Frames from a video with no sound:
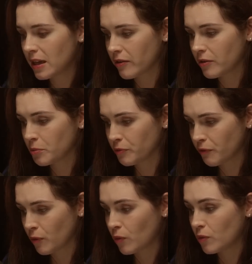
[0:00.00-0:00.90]
era
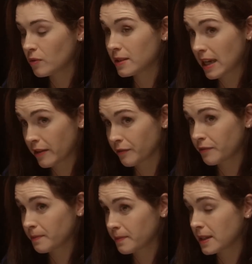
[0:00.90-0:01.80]
before
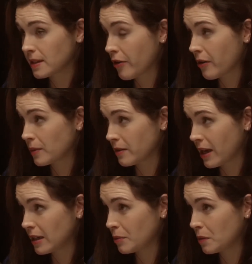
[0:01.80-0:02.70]
safe cesarean was
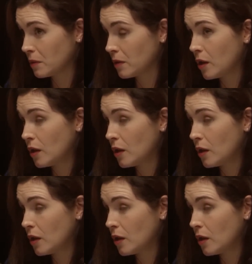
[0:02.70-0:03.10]
available